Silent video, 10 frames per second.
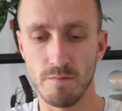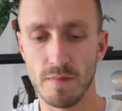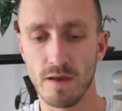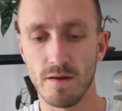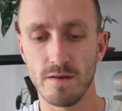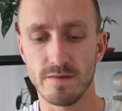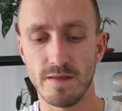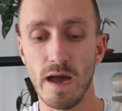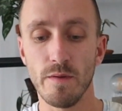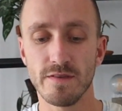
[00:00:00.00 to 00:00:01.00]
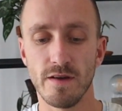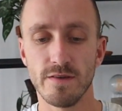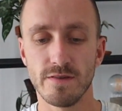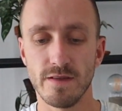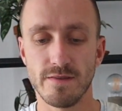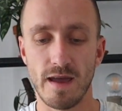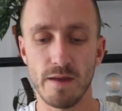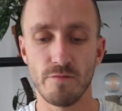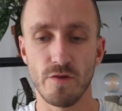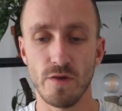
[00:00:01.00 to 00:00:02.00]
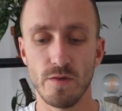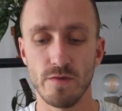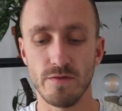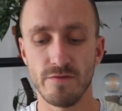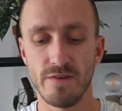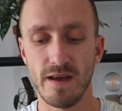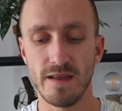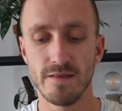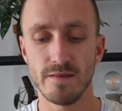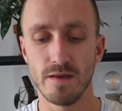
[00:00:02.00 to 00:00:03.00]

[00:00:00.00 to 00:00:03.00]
because now is also the time for you to find